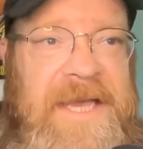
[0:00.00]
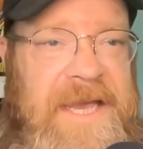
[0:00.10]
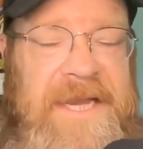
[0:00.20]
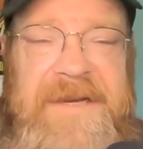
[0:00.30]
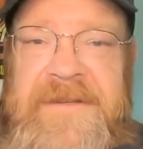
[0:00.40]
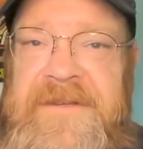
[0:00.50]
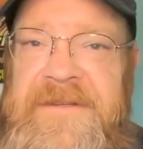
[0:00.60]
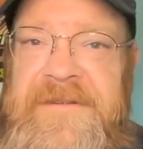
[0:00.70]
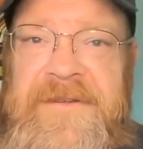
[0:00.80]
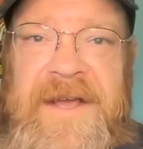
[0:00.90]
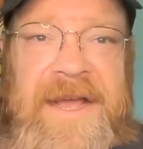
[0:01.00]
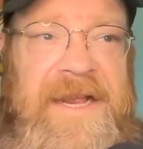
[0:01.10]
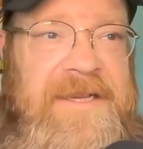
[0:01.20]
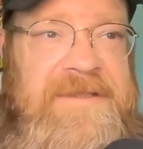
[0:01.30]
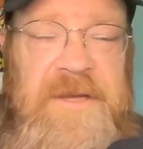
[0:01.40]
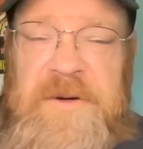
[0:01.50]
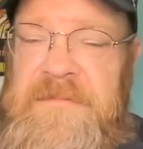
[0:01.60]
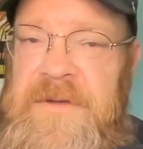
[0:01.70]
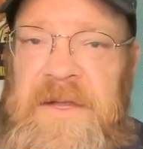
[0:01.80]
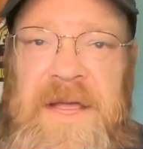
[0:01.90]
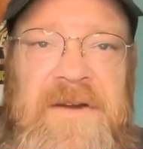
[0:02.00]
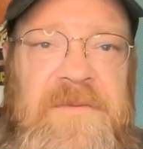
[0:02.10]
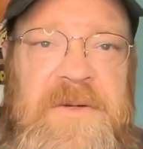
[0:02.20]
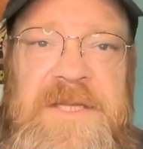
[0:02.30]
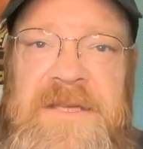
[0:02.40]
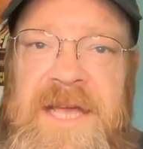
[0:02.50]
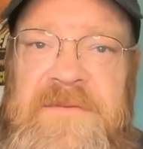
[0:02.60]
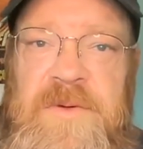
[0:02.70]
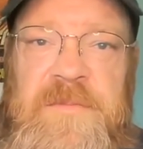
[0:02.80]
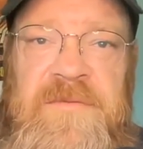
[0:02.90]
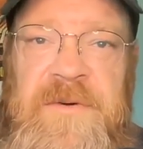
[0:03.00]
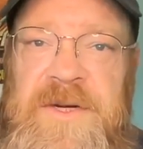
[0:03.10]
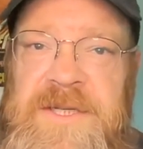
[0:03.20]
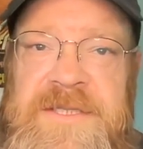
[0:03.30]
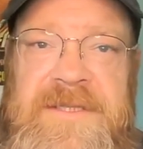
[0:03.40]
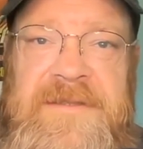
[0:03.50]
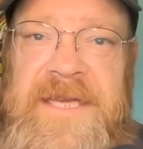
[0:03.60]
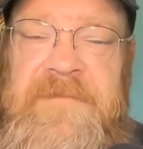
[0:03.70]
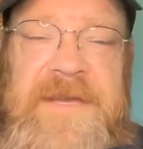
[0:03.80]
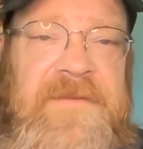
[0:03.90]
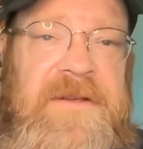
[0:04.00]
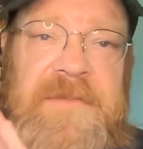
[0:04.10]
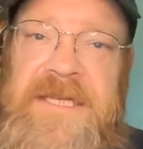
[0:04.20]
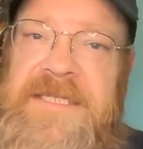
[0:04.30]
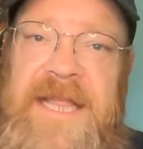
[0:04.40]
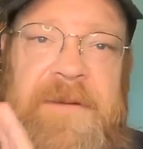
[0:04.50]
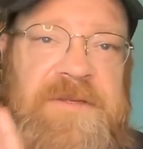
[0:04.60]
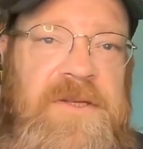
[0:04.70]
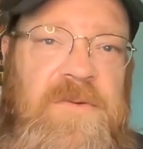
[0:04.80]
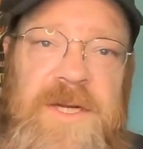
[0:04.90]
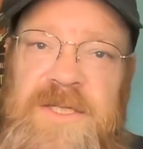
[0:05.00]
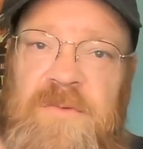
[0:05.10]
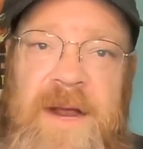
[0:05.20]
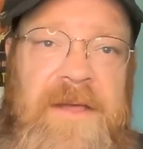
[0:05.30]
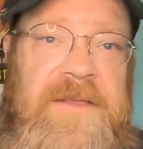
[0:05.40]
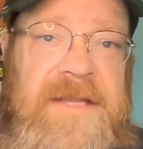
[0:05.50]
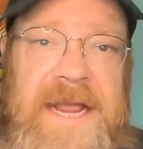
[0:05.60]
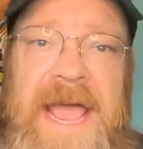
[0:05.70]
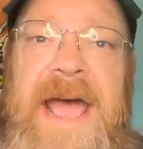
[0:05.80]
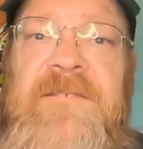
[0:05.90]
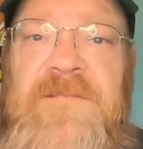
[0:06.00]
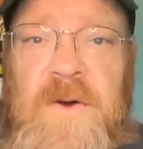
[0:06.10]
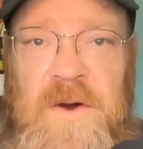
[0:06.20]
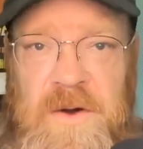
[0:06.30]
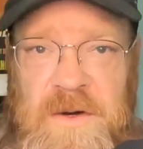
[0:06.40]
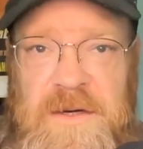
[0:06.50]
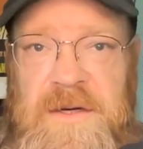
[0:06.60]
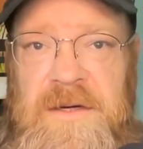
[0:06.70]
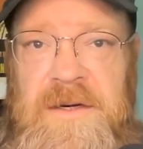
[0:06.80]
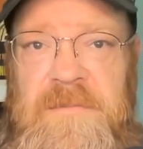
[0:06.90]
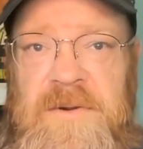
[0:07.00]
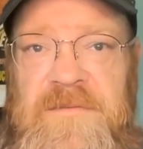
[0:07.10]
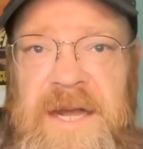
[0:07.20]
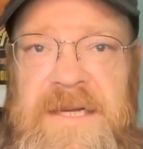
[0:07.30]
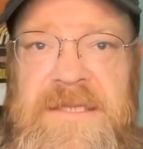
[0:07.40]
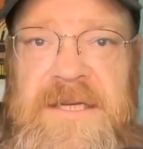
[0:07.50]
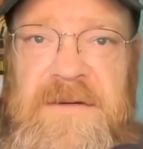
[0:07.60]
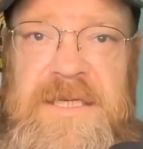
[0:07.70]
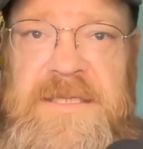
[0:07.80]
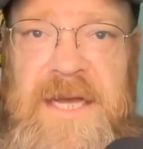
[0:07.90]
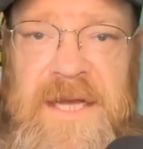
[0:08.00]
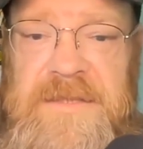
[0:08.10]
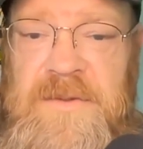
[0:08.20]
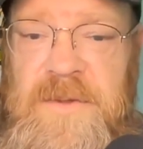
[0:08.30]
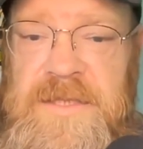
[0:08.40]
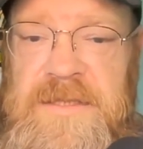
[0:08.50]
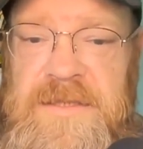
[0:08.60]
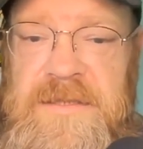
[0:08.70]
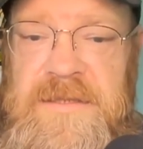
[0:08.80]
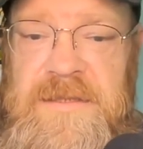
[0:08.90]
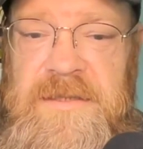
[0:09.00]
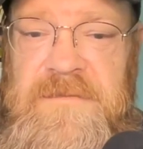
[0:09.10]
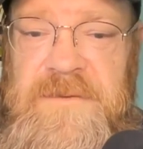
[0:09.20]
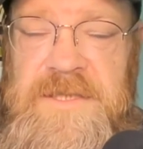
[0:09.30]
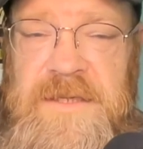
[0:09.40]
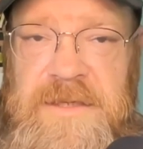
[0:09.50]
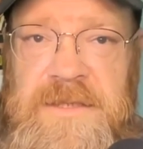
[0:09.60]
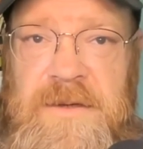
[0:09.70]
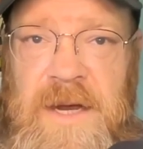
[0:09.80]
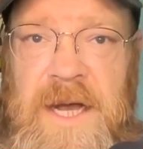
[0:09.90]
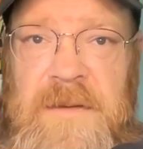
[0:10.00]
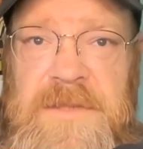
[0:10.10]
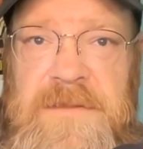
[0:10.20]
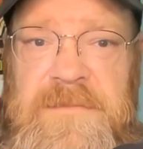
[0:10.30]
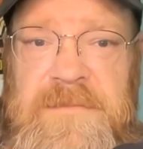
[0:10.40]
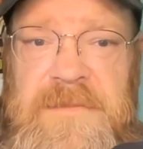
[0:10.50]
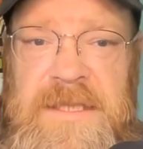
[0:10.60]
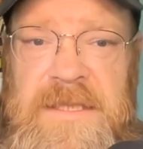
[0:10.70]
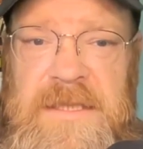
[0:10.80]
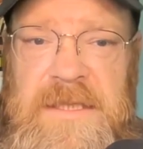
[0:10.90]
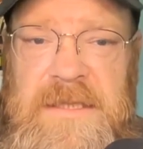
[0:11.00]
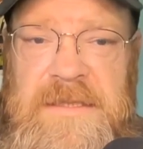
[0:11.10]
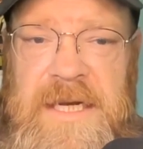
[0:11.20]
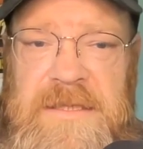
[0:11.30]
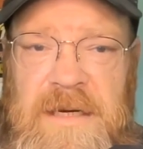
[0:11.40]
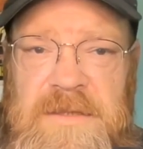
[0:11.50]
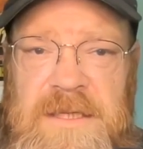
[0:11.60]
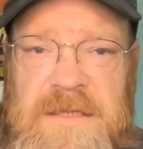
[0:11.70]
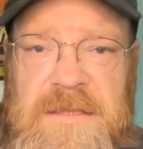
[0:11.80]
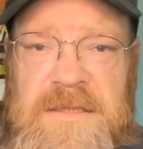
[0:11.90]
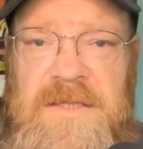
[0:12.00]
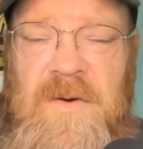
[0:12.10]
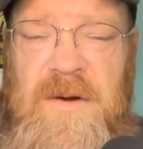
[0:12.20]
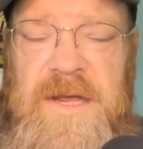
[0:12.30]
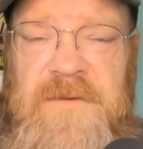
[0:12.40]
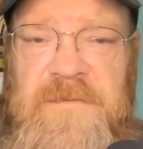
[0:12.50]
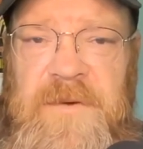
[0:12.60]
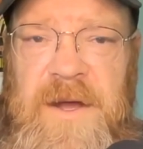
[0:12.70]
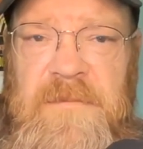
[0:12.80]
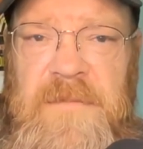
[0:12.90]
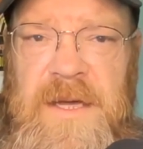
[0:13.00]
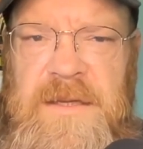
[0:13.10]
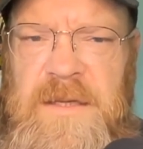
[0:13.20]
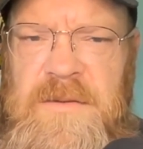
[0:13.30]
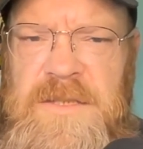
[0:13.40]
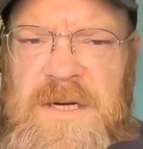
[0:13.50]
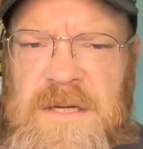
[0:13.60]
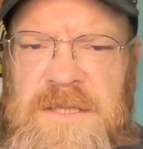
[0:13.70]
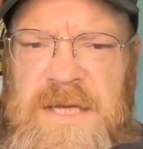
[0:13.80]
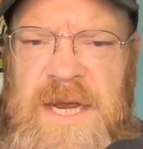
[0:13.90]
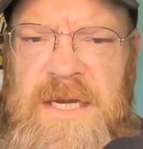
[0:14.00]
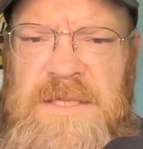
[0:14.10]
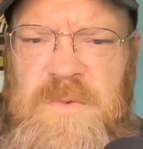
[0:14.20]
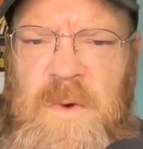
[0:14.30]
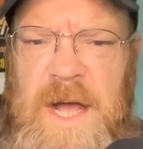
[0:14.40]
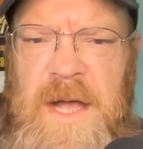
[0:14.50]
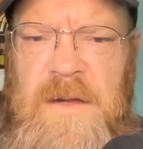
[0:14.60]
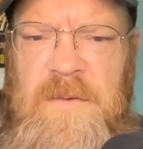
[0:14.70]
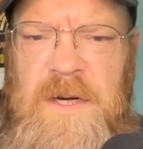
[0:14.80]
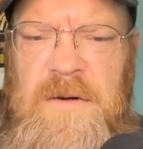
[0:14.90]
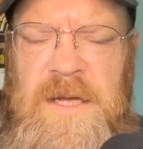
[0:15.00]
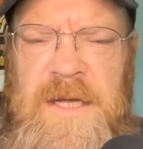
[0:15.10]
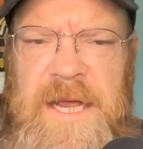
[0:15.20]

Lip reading: Again, there are a lot of folks on the left who would prefer to just keep giving them these slaps on the wrist rather than ever provide serious consequences for serious crimes. Today's armed citizen story from the Lone Star State as well, where